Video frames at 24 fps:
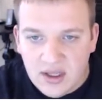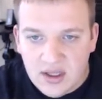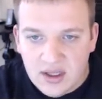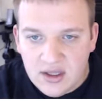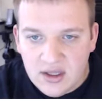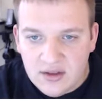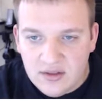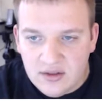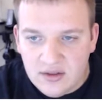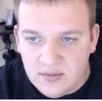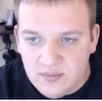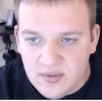
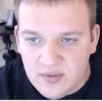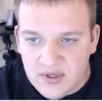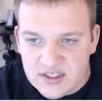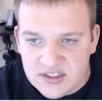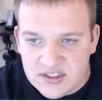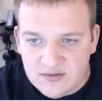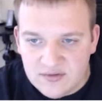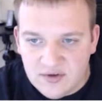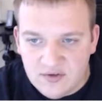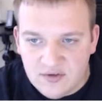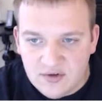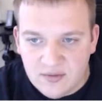the piece
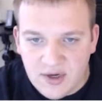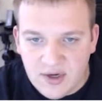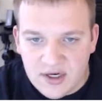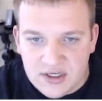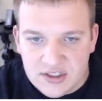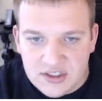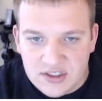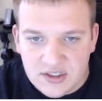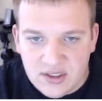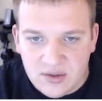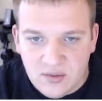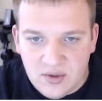of
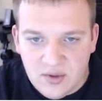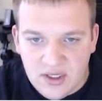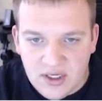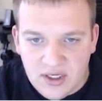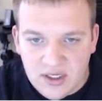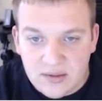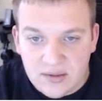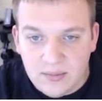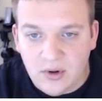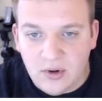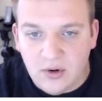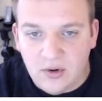information that we need
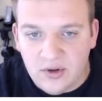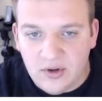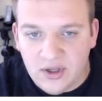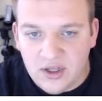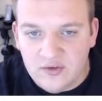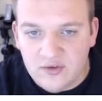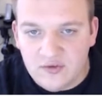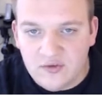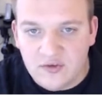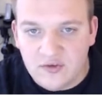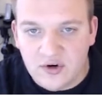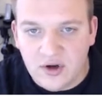to pull
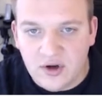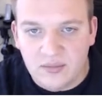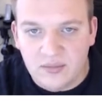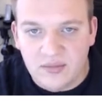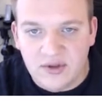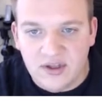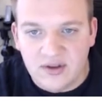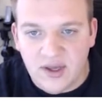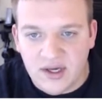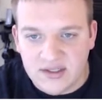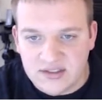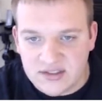in from the
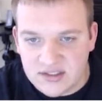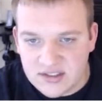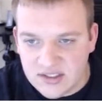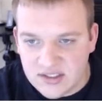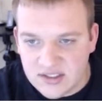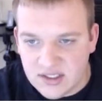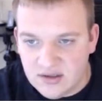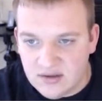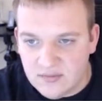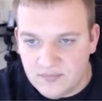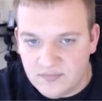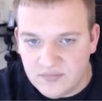Alexa
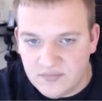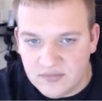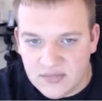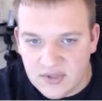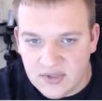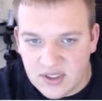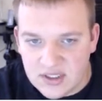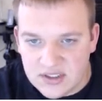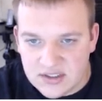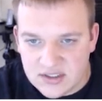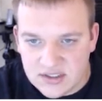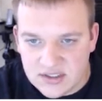skill
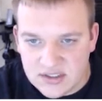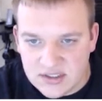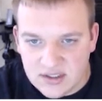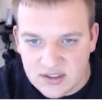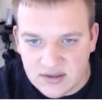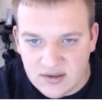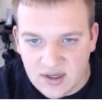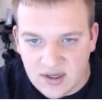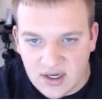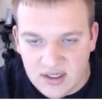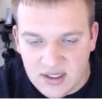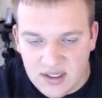is the
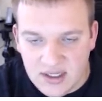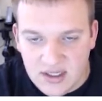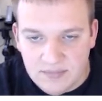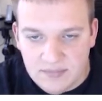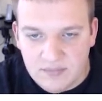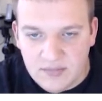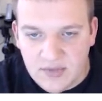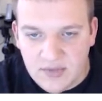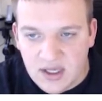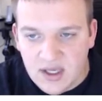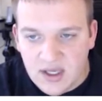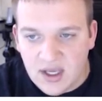skill ID,
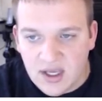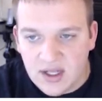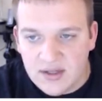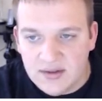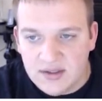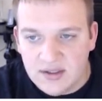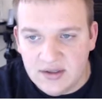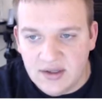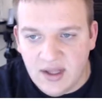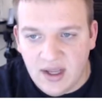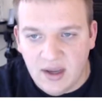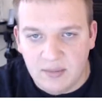and
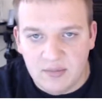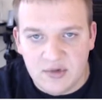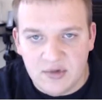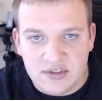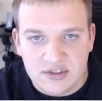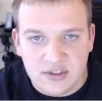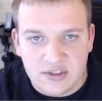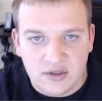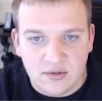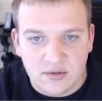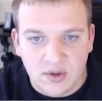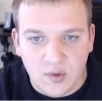the Lambda is
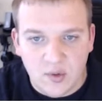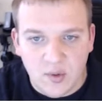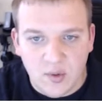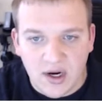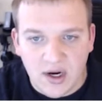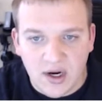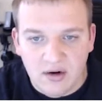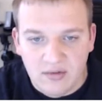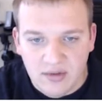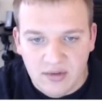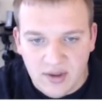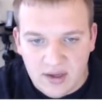going to
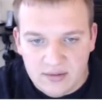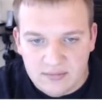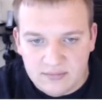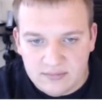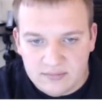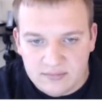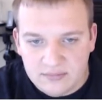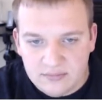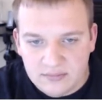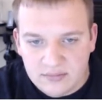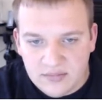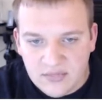require that.
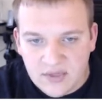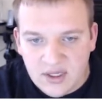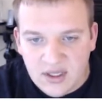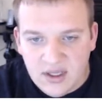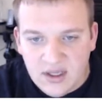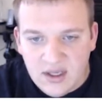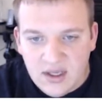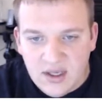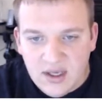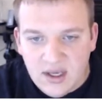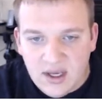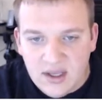
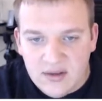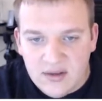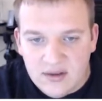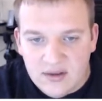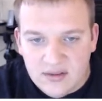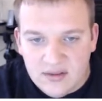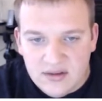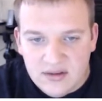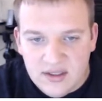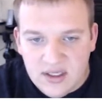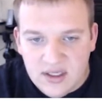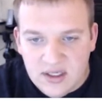And
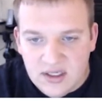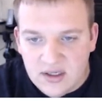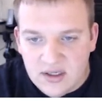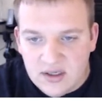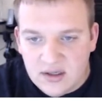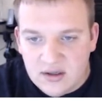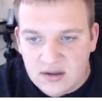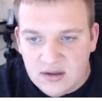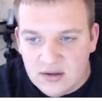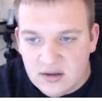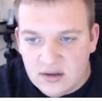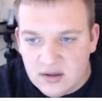then the
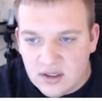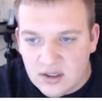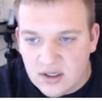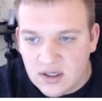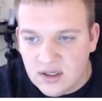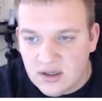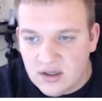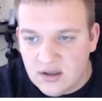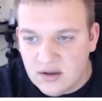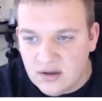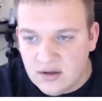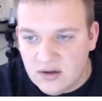
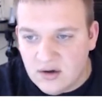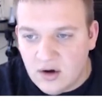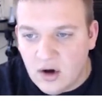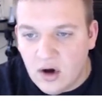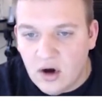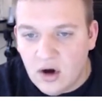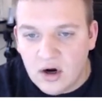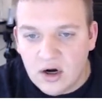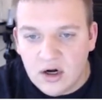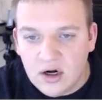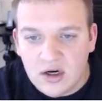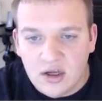
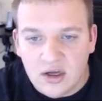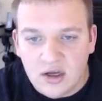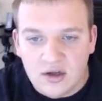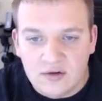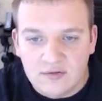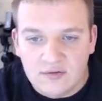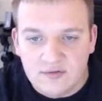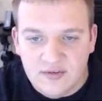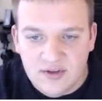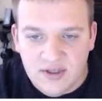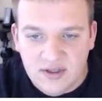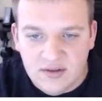ARN
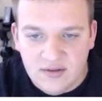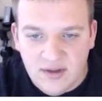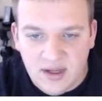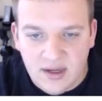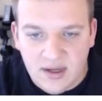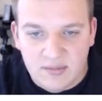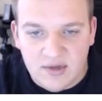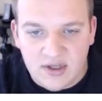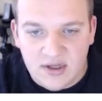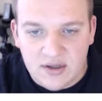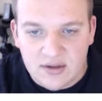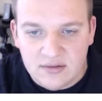of the
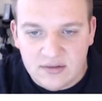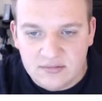Lambda,